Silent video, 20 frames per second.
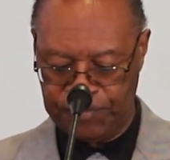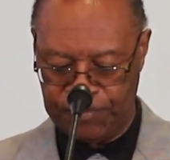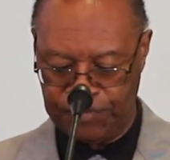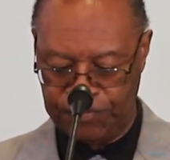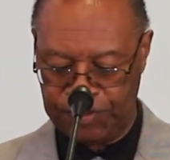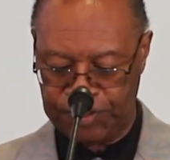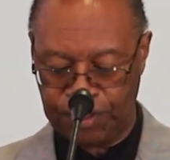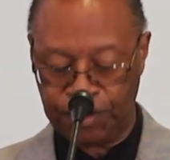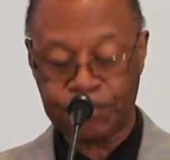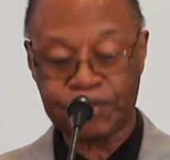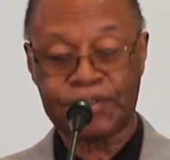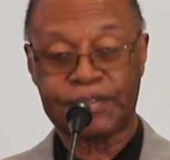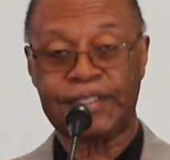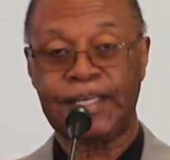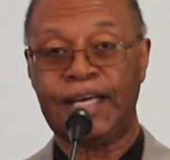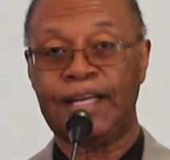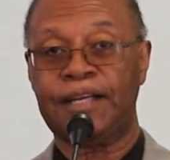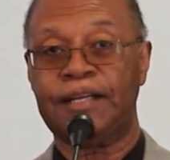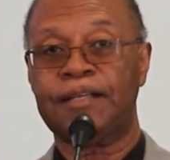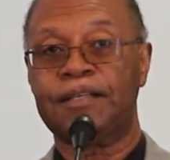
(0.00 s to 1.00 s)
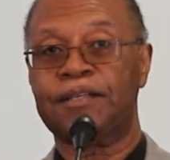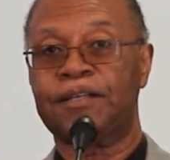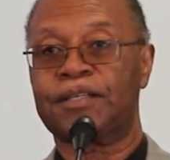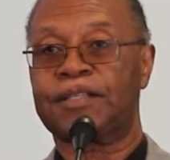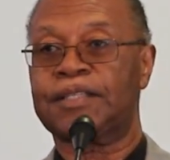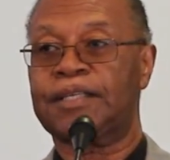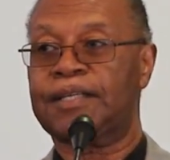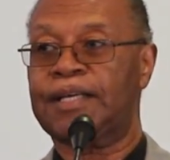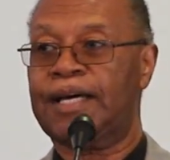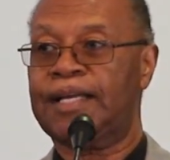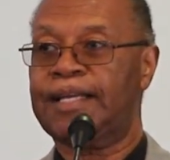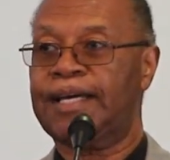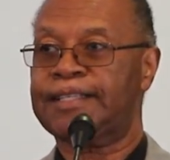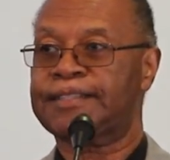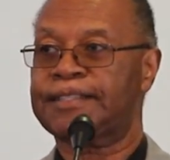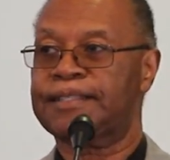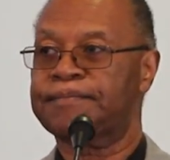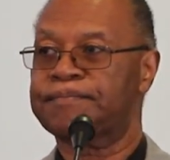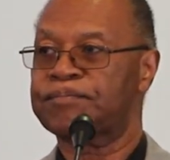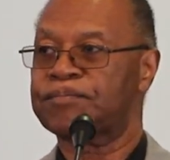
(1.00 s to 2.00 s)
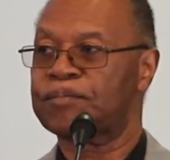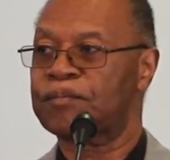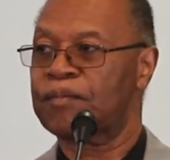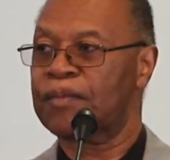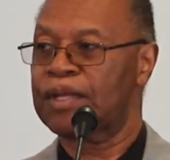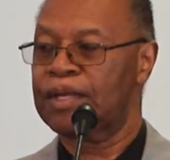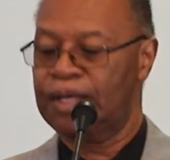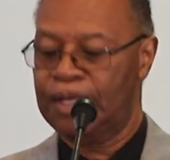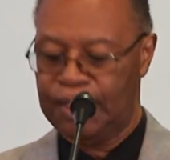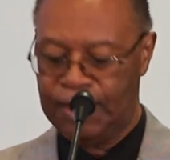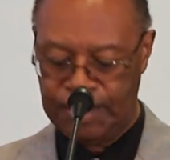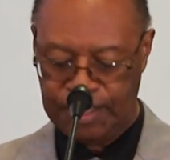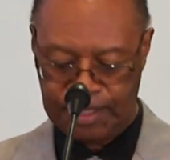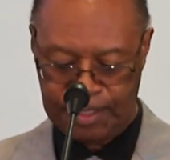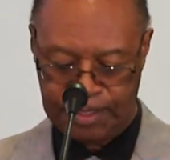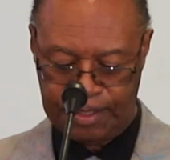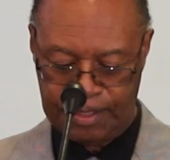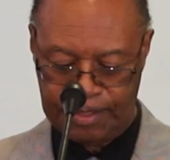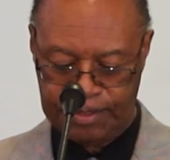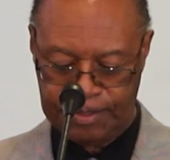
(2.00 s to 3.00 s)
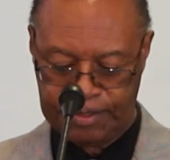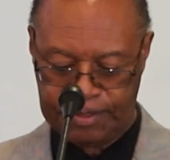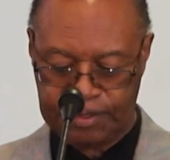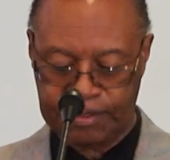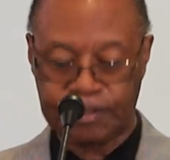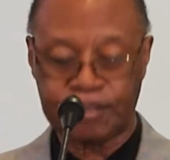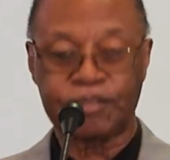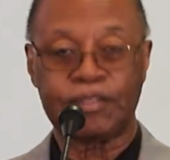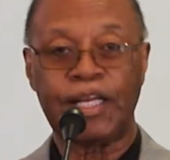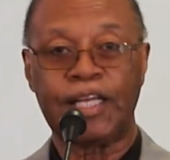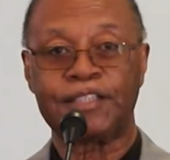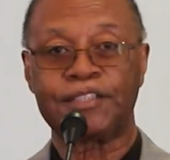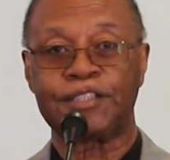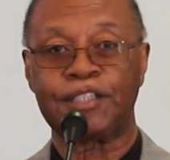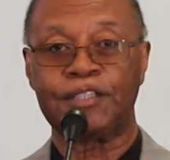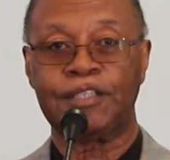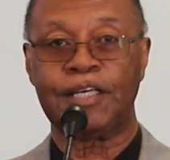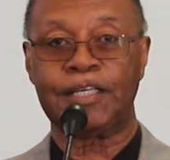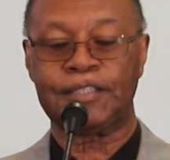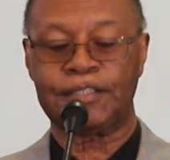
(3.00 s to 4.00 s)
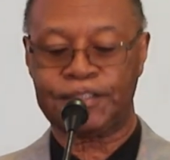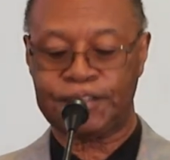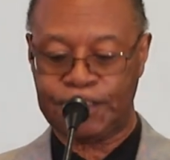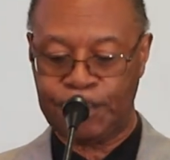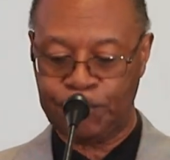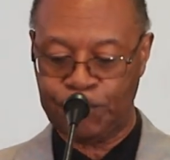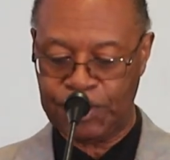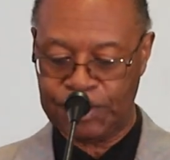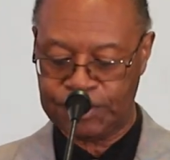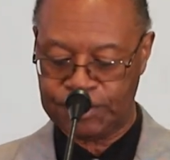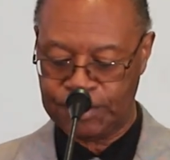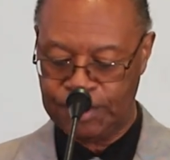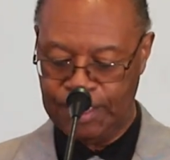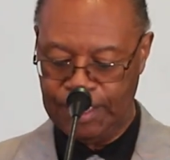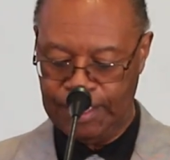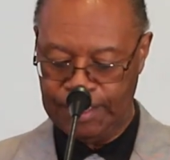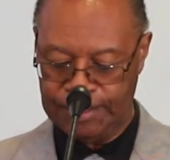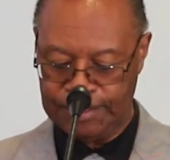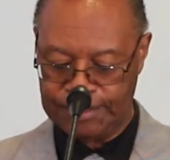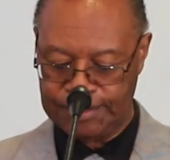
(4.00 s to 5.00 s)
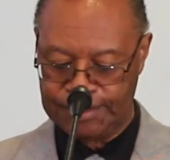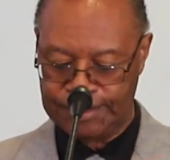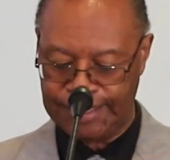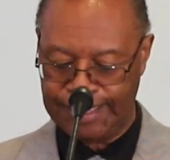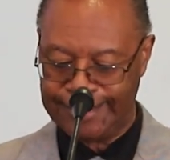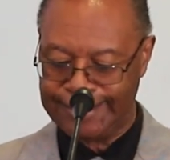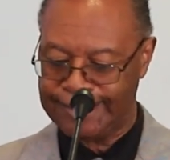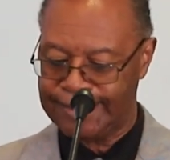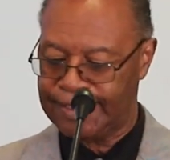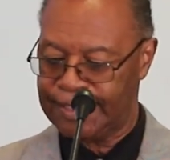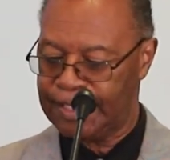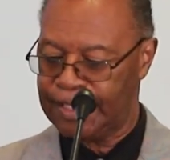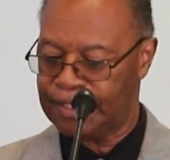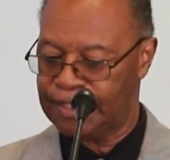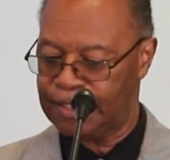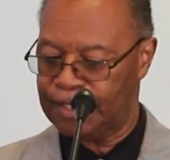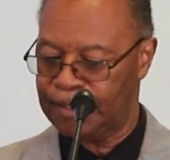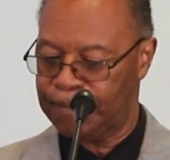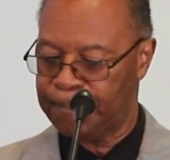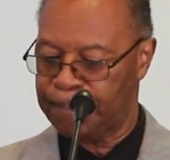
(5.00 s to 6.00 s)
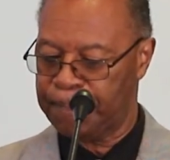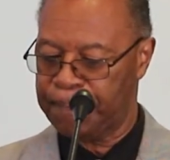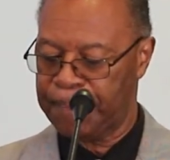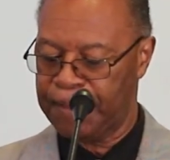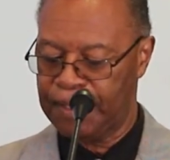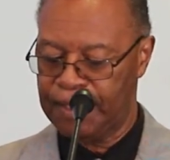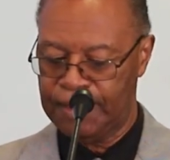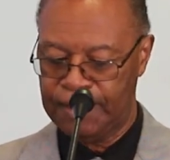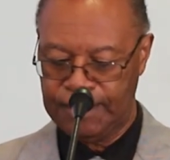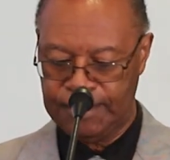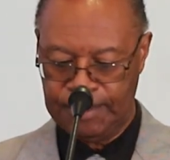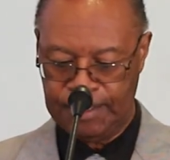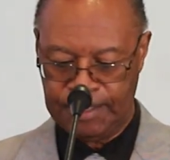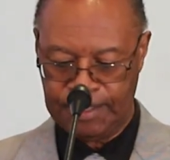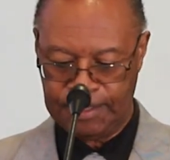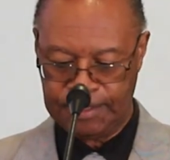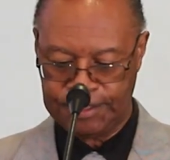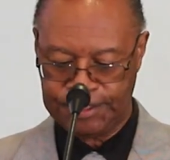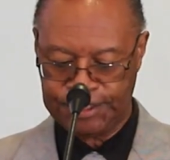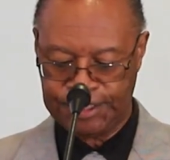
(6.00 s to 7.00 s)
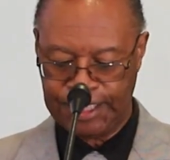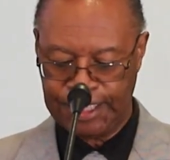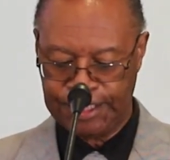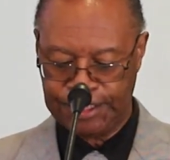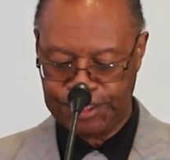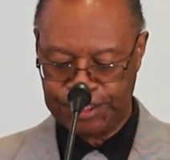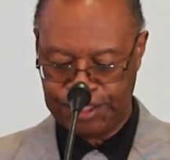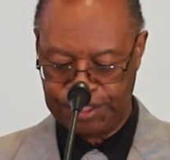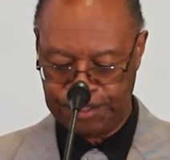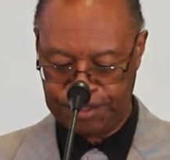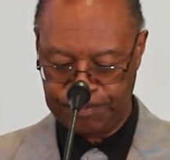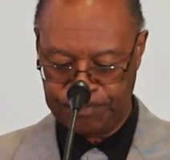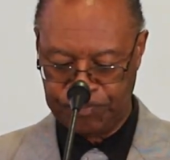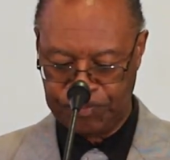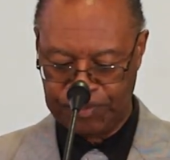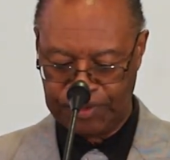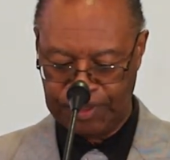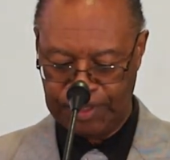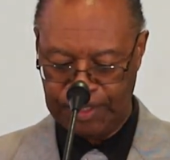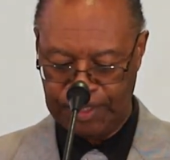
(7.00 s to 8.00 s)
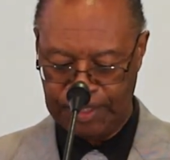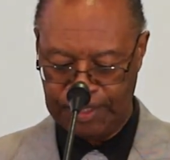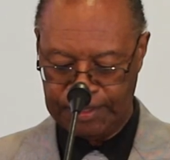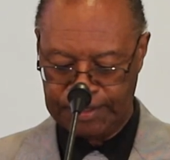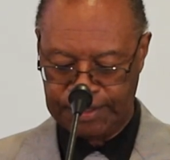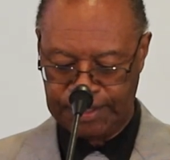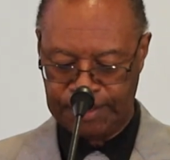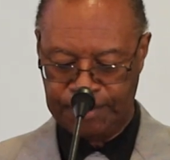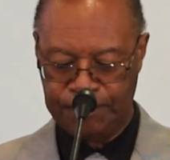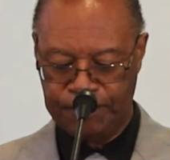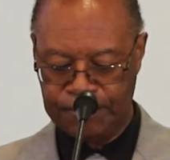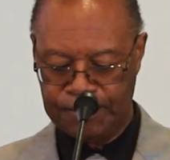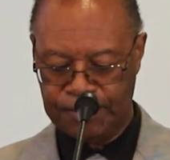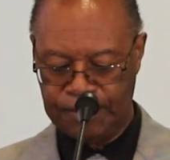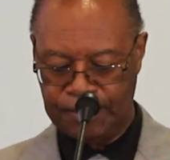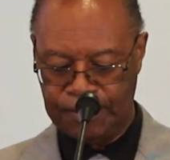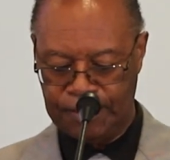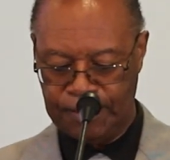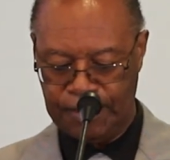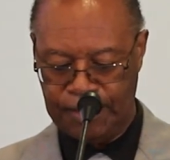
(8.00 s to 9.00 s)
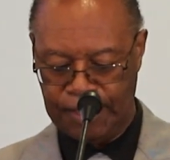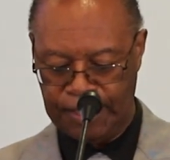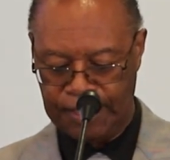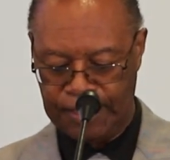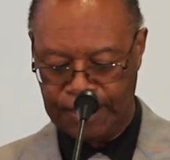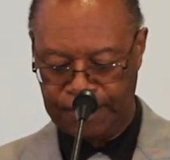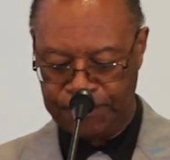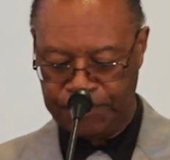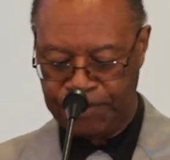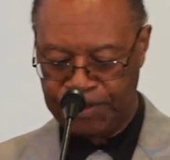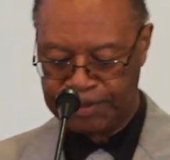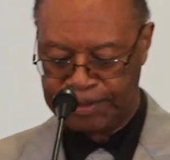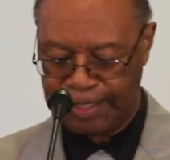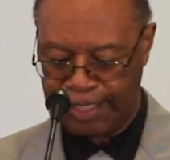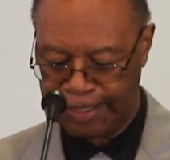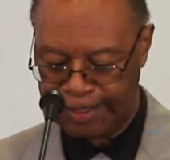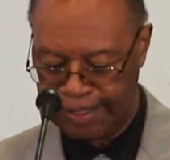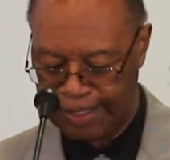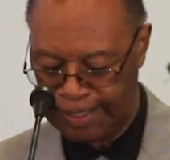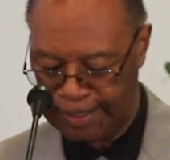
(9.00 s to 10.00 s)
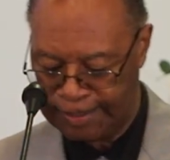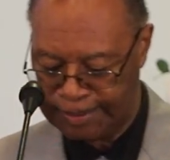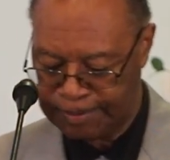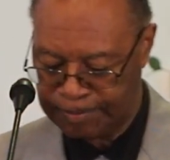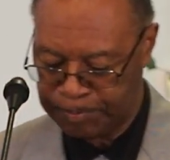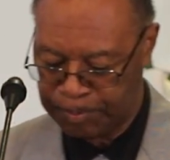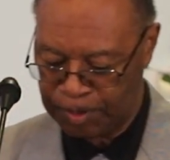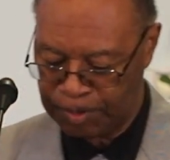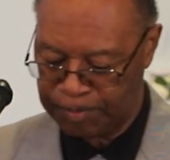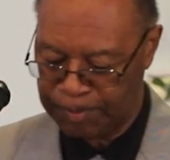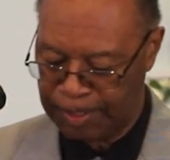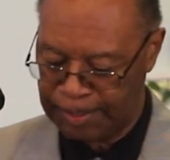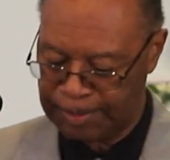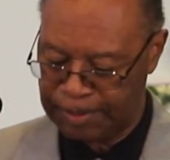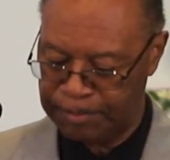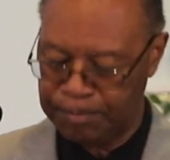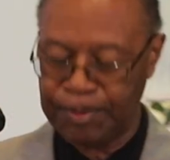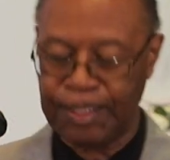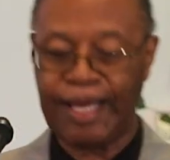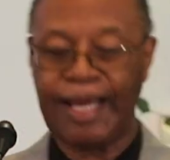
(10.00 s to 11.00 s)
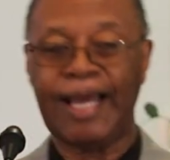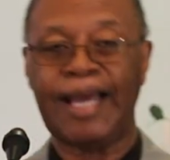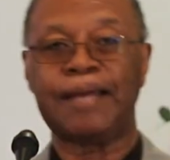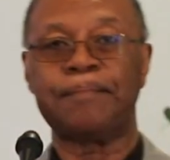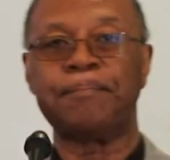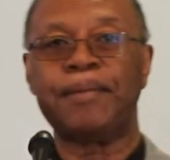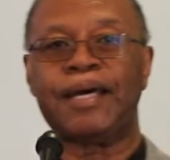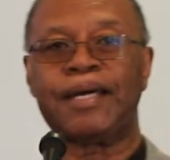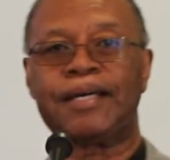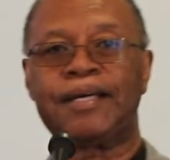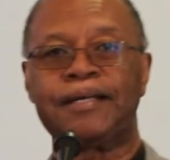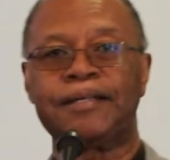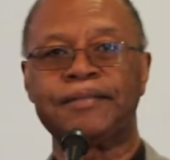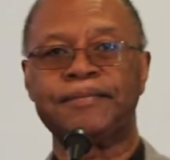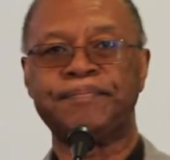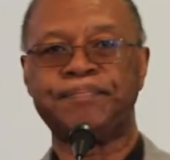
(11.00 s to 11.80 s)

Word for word: for those that looked at our lesson, let's let somewhat set the uh, uh, stage here. Said in our first outline, this spoke about the blind beggar.